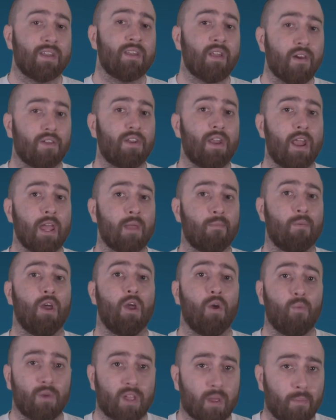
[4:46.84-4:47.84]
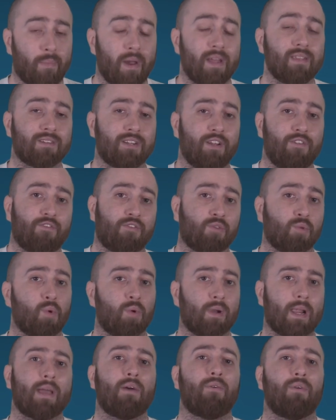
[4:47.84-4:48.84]
another name we can pencil in for
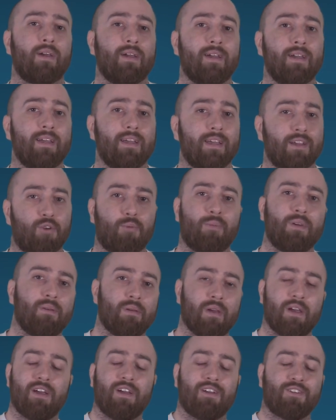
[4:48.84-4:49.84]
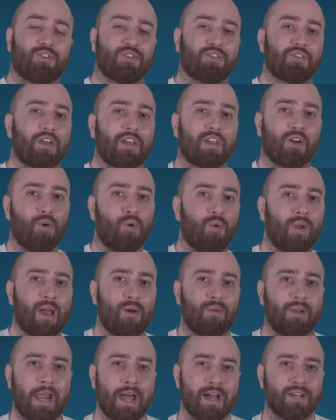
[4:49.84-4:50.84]
All Out. It'll be just like All
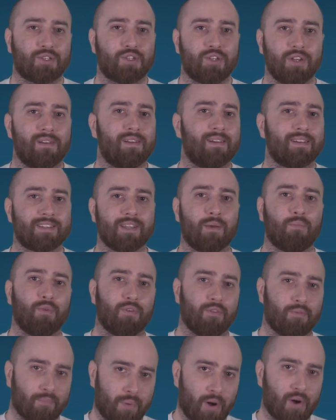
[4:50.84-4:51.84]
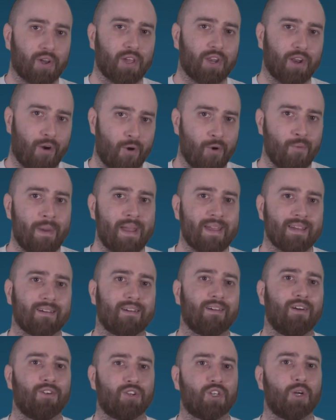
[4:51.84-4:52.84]
Out last year, except with Punk and
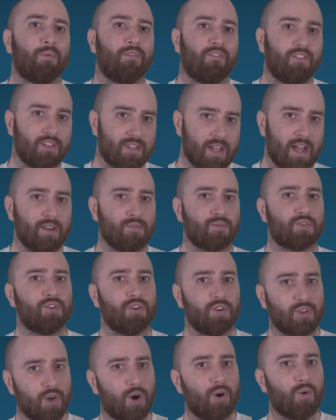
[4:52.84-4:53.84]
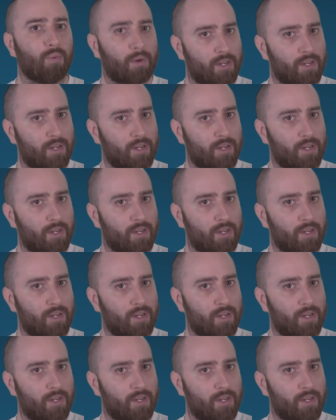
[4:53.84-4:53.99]
Omega on top of the Danielson and Cole